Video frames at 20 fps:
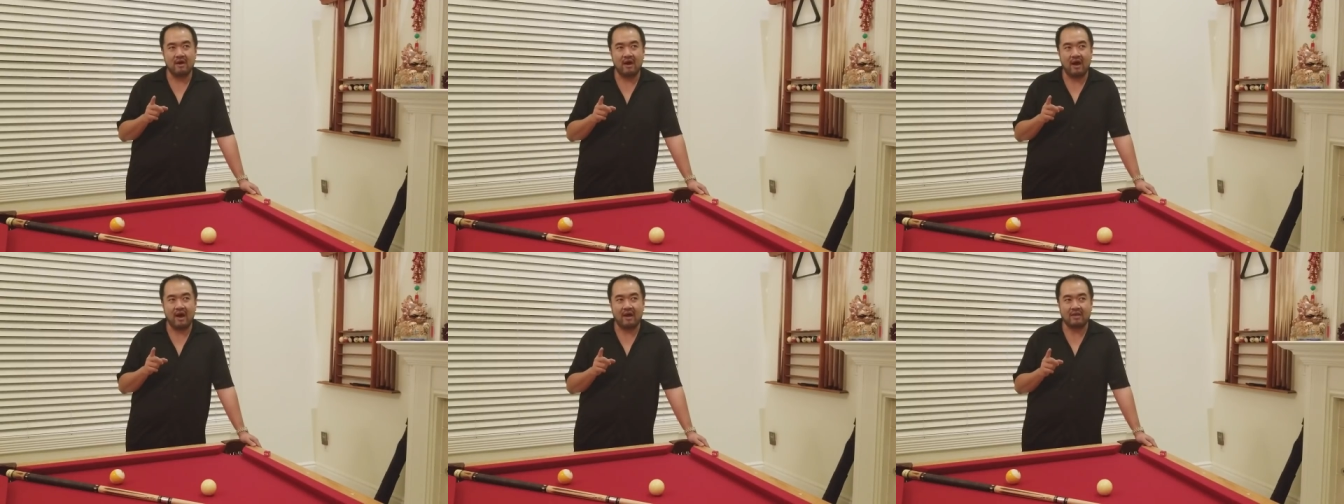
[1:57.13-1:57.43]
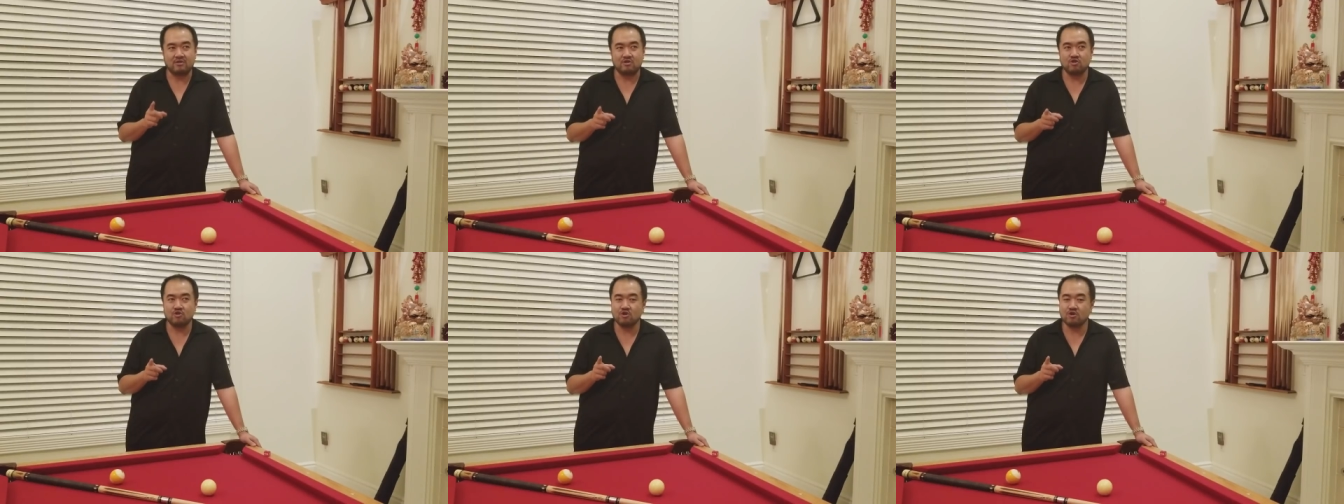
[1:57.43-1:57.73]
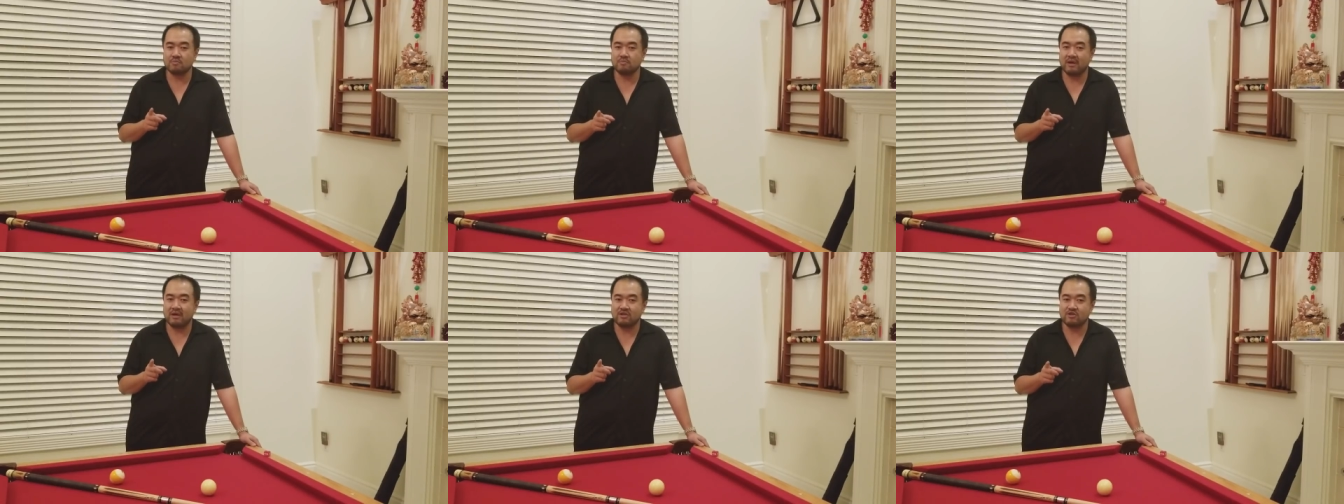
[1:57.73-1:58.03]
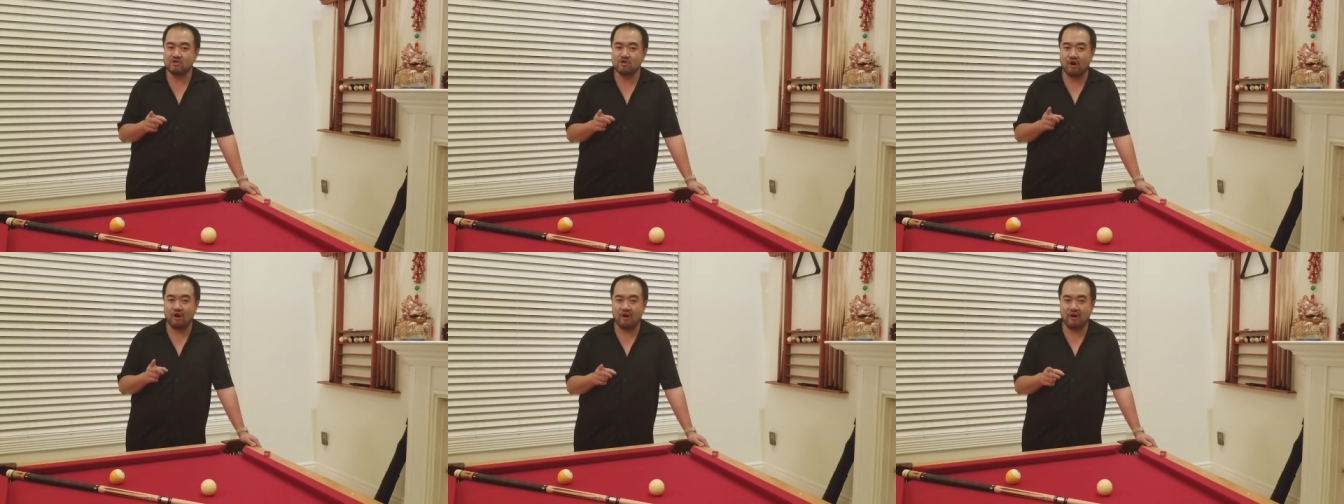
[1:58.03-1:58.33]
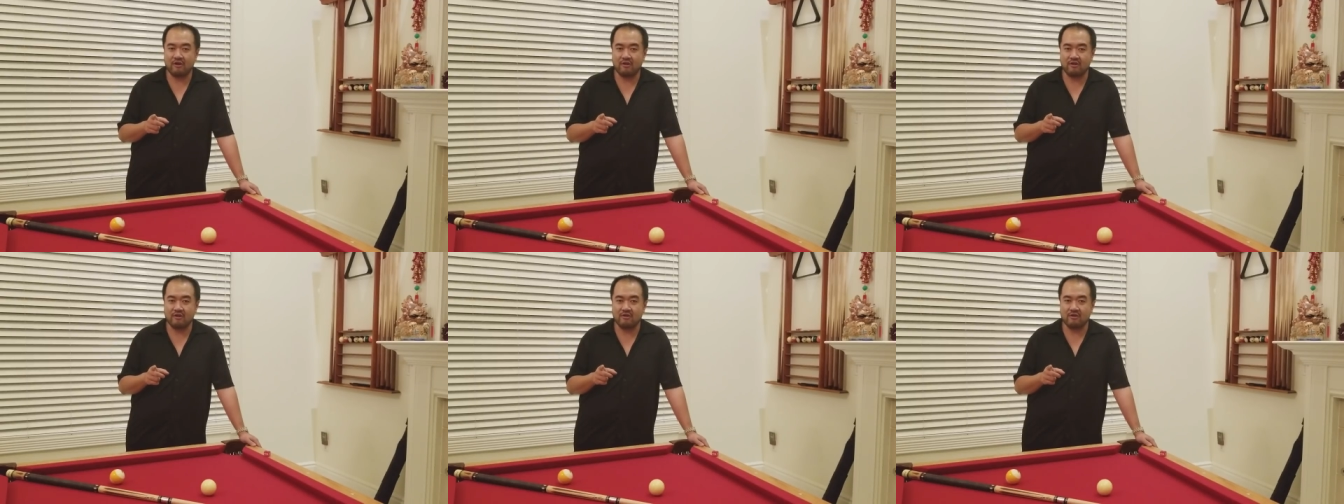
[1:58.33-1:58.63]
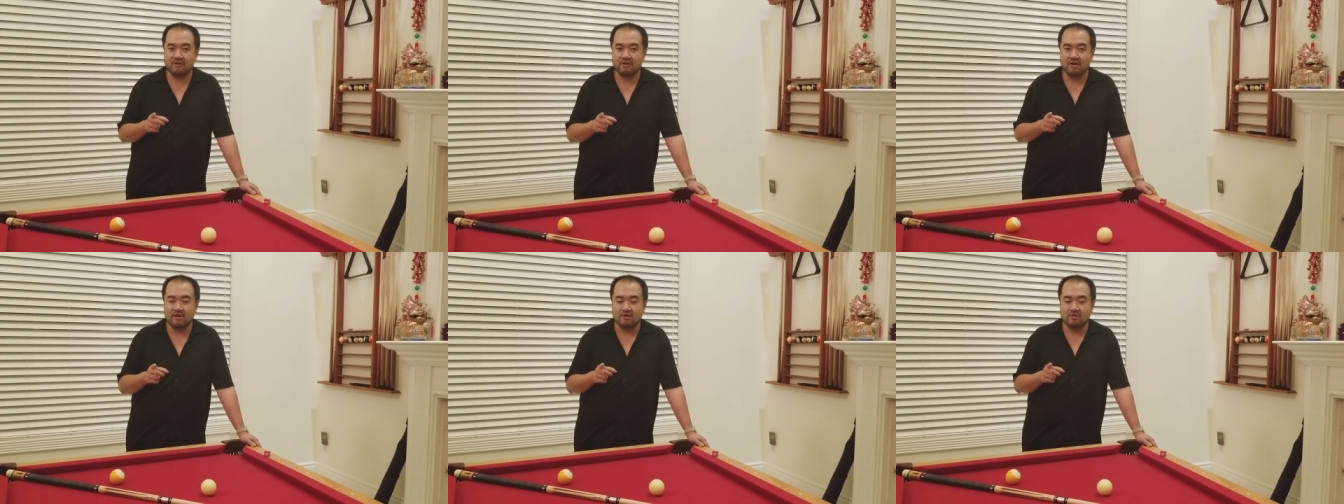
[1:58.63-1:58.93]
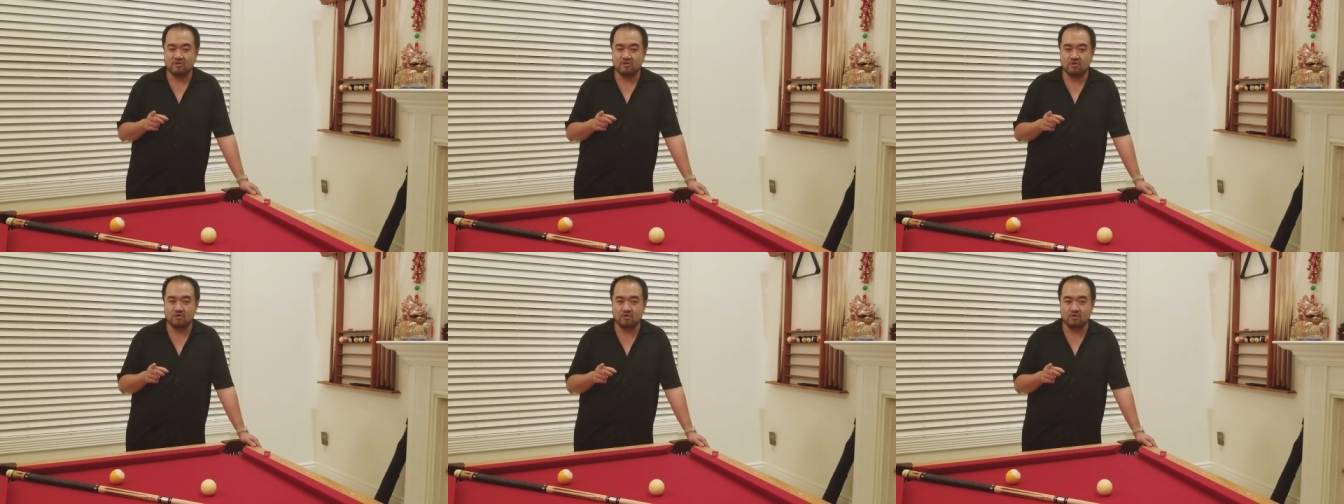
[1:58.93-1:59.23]
I took my daughter
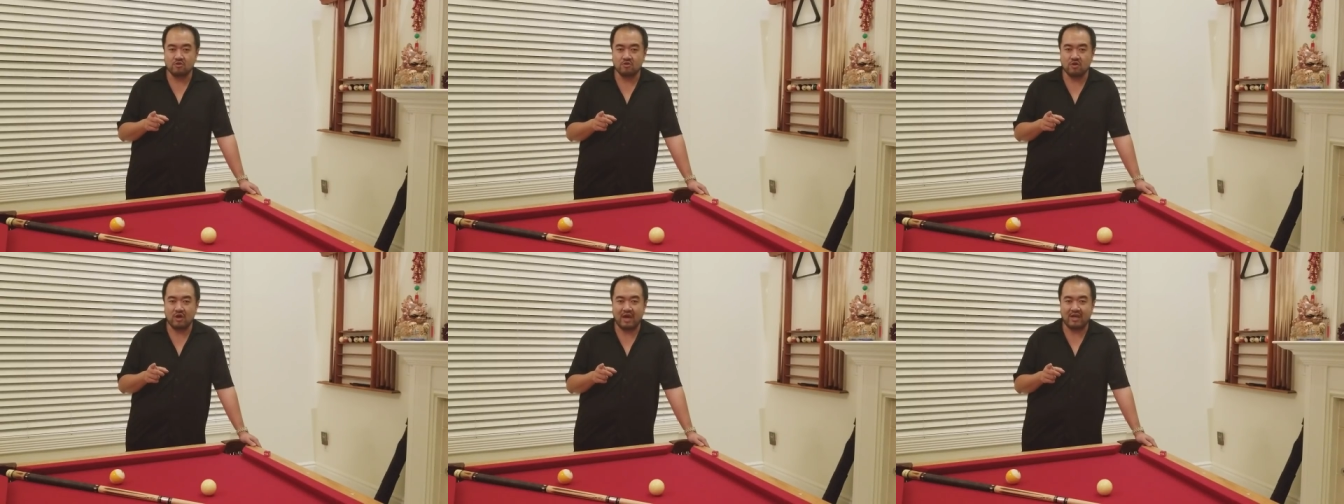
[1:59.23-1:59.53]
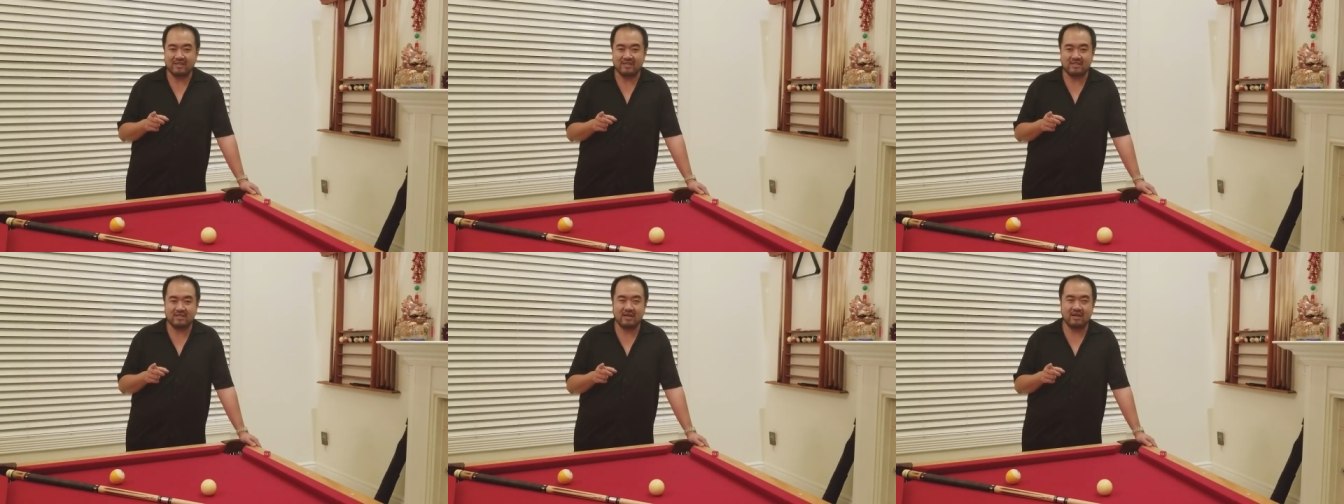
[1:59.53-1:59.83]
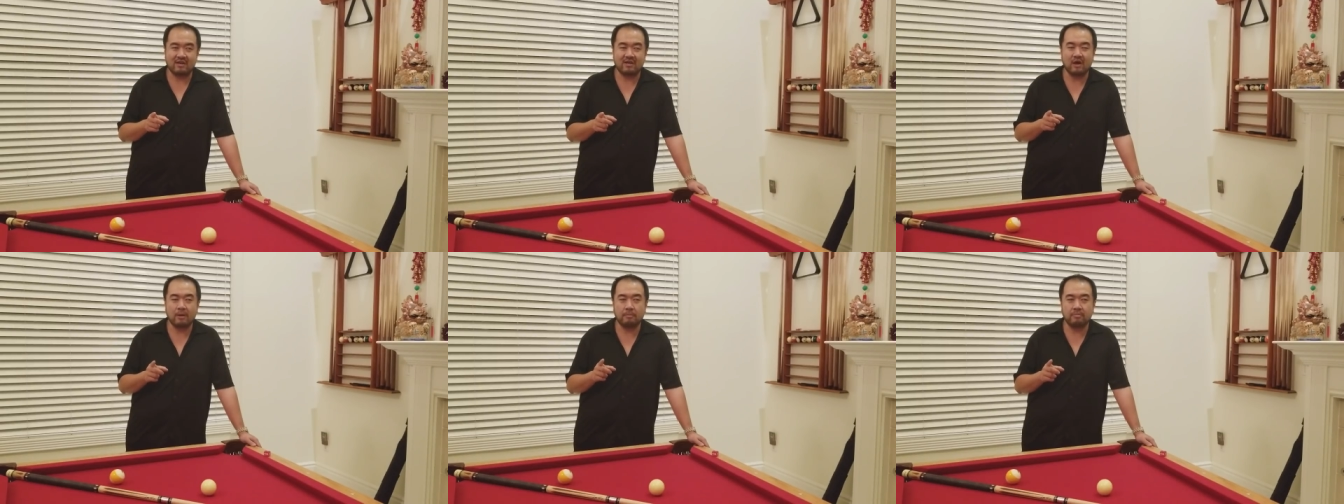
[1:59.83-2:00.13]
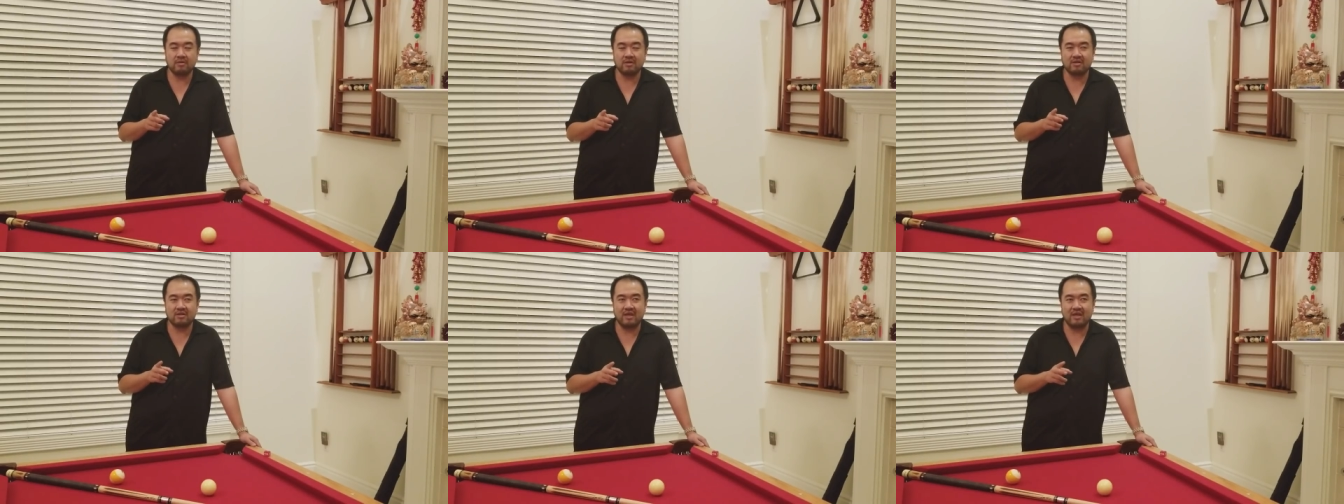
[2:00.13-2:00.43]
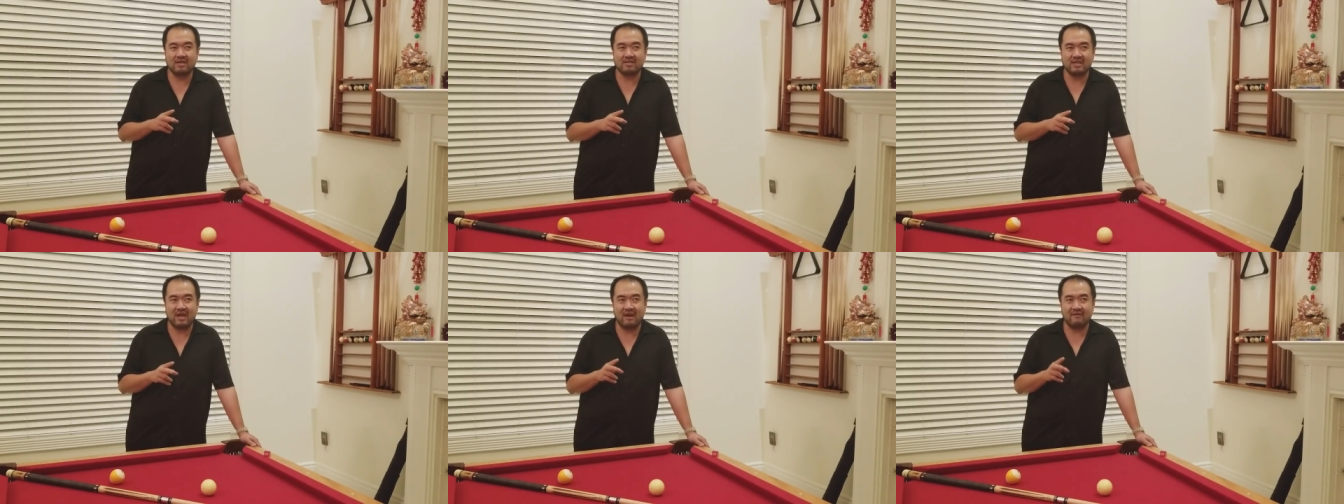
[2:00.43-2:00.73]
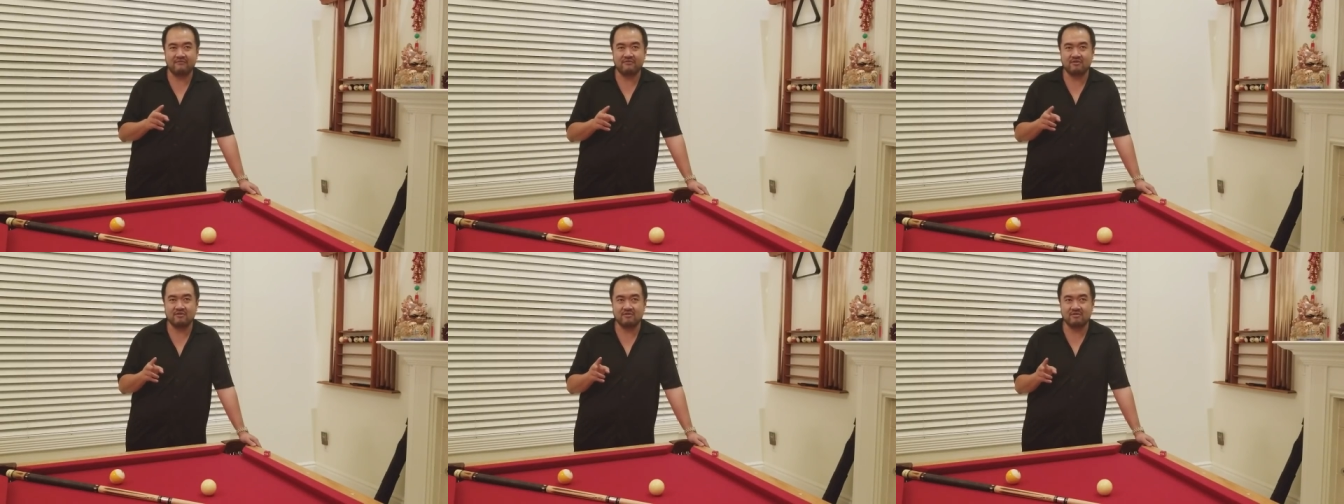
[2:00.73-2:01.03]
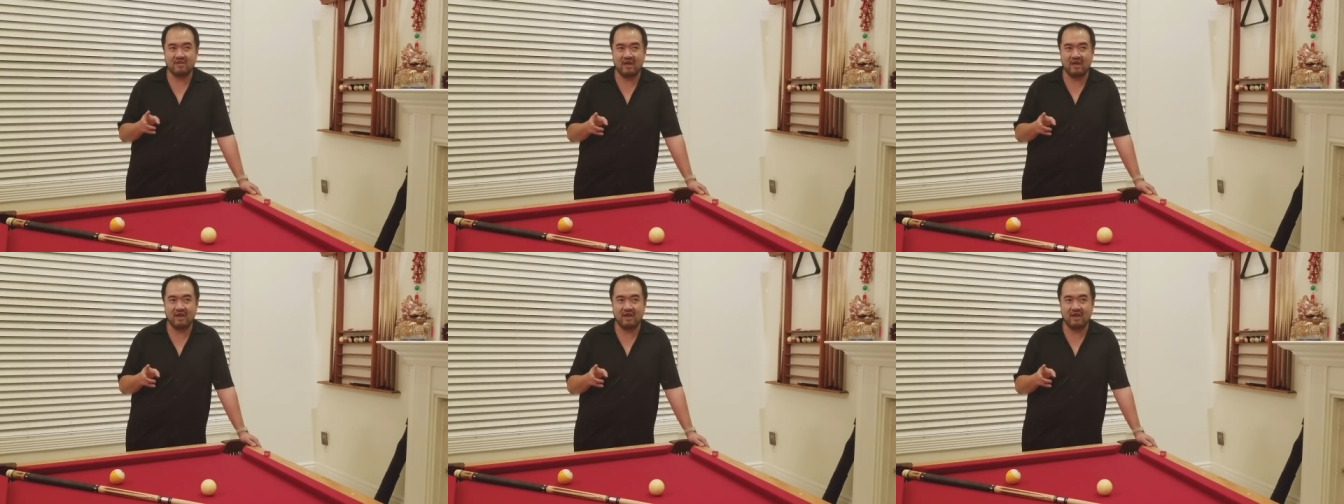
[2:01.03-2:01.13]
to a couple of days after